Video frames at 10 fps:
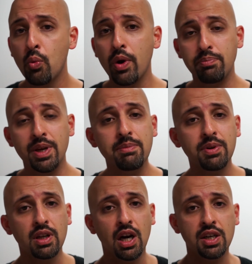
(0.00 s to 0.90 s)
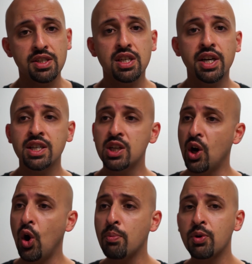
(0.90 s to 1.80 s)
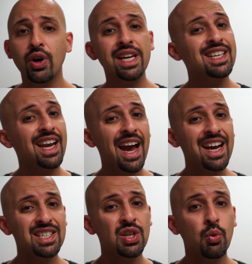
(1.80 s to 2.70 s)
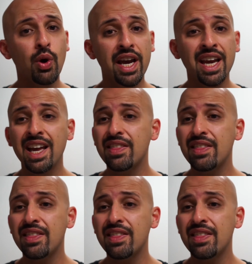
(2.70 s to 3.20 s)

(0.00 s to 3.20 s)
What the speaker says: when people are starting to operate and act in a way